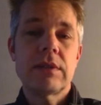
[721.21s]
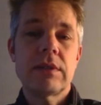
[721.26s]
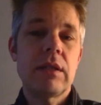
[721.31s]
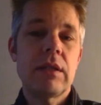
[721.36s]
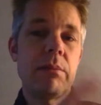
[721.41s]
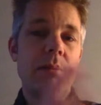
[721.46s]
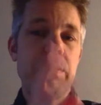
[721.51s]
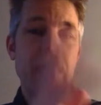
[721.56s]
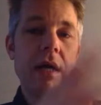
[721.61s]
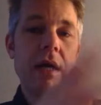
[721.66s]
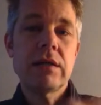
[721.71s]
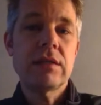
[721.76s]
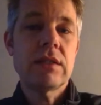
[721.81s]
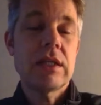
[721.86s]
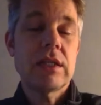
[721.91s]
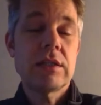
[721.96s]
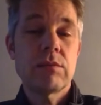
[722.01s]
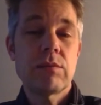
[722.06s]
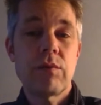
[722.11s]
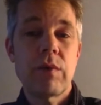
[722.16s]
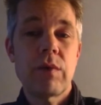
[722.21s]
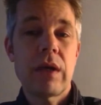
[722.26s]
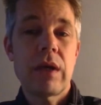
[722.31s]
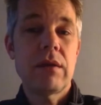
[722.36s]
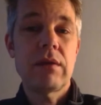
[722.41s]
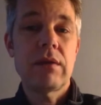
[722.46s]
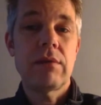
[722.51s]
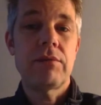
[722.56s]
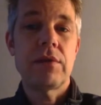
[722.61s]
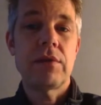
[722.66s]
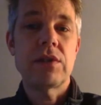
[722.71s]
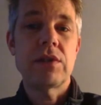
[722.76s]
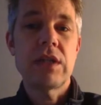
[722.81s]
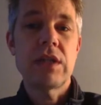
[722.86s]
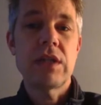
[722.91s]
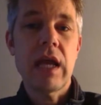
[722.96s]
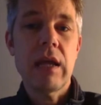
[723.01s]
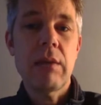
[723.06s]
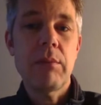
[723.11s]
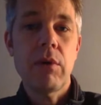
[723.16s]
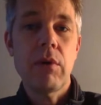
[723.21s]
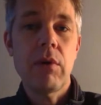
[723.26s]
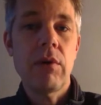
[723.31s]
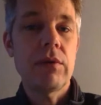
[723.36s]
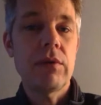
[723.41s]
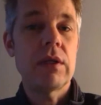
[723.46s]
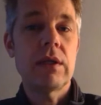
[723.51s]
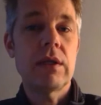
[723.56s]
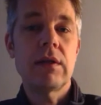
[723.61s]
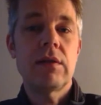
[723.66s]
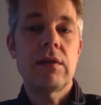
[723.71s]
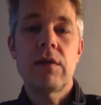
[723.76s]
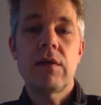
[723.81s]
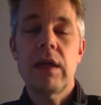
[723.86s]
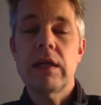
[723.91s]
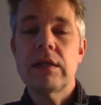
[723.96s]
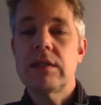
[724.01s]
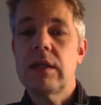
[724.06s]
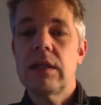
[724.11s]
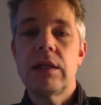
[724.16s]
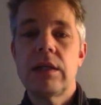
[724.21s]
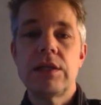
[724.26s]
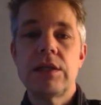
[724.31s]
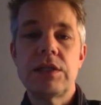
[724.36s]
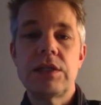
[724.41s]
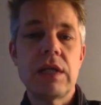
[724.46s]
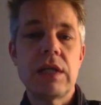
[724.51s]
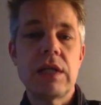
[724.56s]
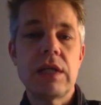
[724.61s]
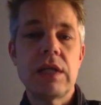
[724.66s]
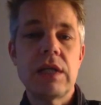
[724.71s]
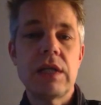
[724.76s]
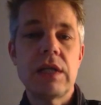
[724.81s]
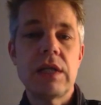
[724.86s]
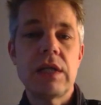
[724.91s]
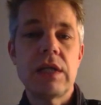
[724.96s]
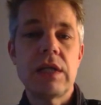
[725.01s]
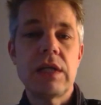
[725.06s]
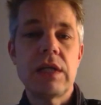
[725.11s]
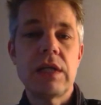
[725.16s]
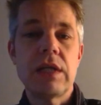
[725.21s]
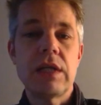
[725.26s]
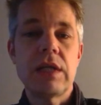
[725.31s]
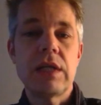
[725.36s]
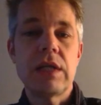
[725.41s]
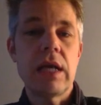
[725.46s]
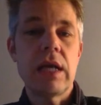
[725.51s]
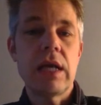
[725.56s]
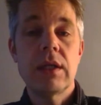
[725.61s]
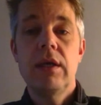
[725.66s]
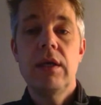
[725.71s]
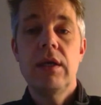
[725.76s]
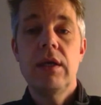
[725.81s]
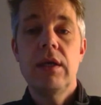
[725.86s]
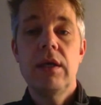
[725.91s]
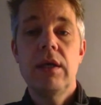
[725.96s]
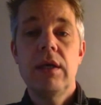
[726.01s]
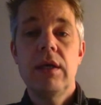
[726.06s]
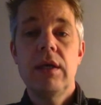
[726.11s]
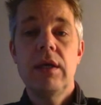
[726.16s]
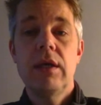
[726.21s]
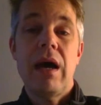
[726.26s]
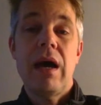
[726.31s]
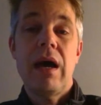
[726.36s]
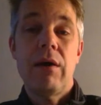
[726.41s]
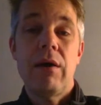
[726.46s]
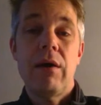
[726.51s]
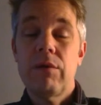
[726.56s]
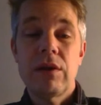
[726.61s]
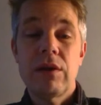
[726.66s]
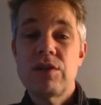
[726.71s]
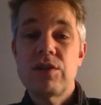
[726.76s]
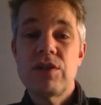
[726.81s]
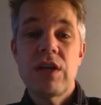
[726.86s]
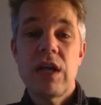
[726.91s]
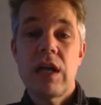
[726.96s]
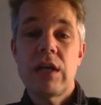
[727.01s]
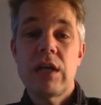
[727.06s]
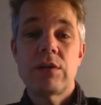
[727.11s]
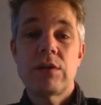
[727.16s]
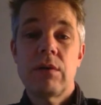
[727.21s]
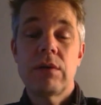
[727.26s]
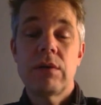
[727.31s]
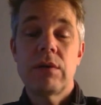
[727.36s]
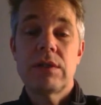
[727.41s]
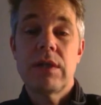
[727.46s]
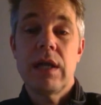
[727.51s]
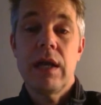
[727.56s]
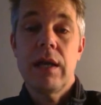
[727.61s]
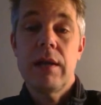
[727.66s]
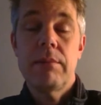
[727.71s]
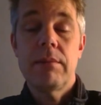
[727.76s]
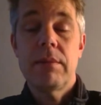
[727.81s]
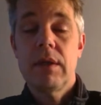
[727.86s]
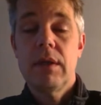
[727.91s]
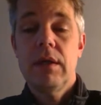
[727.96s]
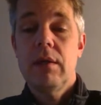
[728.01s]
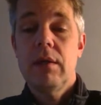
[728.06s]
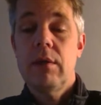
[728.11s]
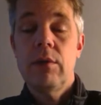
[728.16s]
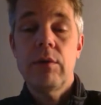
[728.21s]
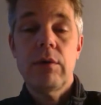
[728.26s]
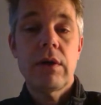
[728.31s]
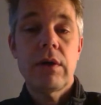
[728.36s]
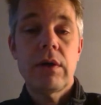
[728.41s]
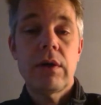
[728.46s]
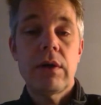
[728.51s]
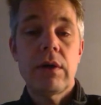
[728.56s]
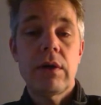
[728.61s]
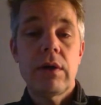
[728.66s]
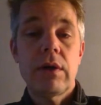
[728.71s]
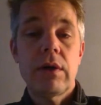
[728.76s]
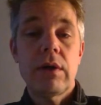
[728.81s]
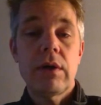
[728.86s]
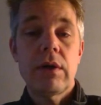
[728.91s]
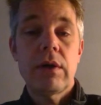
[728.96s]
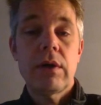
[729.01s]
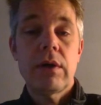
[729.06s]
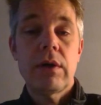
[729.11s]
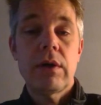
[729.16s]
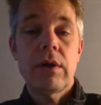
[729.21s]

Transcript: in the past, things were relatively stable, things didn't change that much, but now things change all the time. Look at how fast